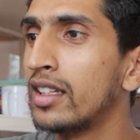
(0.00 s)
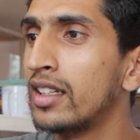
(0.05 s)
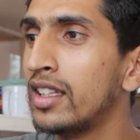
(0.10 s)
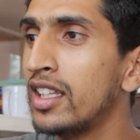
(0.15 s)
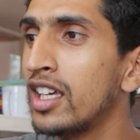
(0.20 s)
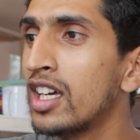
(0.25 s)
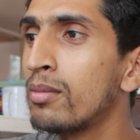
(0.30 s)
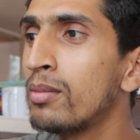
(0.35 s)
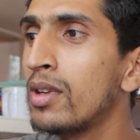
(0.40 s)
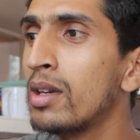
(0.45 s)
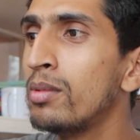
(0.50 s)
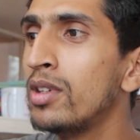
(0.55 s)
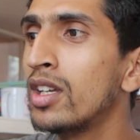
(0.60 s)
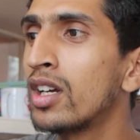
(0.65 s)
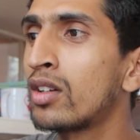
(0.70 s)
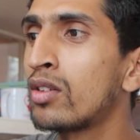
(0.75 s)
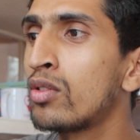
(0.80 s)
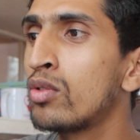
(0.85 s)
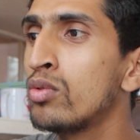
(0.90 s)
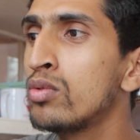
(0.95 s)
there may
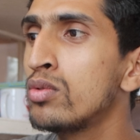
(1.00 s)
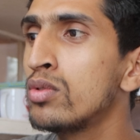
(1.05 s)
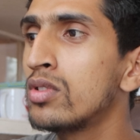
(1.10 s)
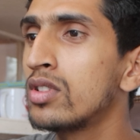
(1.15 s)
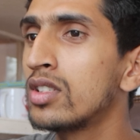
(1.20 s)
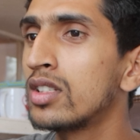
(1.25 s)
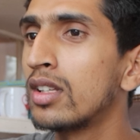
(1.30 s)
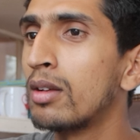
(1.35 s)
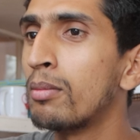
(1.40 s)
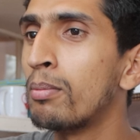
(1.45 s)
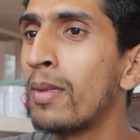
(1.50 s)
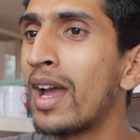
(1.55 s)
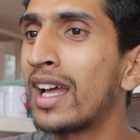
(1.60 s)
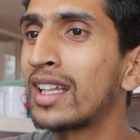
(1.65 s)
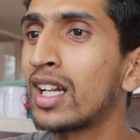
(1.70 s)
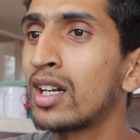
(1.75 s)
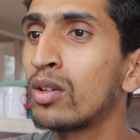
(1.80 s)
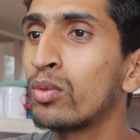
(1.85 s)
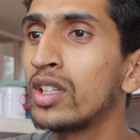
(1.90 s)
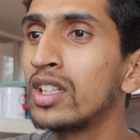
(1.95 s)
be a two
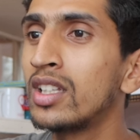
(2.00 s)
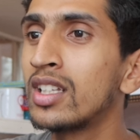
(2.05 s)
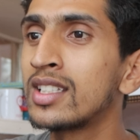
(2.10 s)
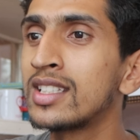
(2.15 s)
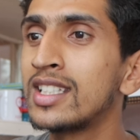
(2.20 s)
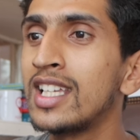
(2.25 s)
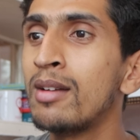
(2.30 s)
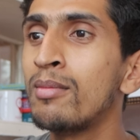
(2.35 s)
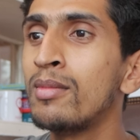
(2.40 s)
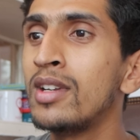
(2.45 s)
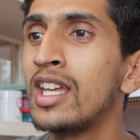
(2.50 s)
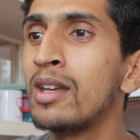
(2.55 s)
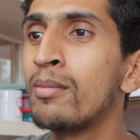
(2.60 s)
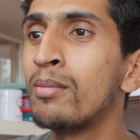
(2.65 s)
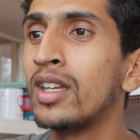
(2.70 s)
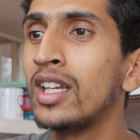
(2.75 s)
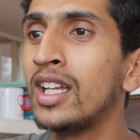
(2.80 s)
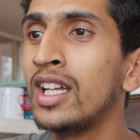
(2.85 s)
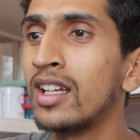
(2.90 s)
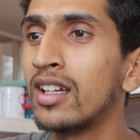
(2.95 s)
method with the same
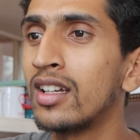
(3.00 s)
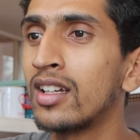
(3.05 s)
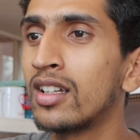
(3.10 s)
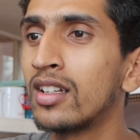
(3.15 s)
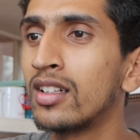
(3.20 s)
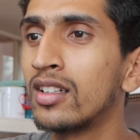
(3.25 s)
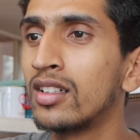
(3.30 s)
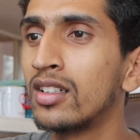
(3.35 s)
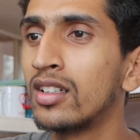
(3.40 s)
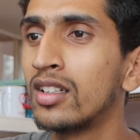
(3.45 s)
name it,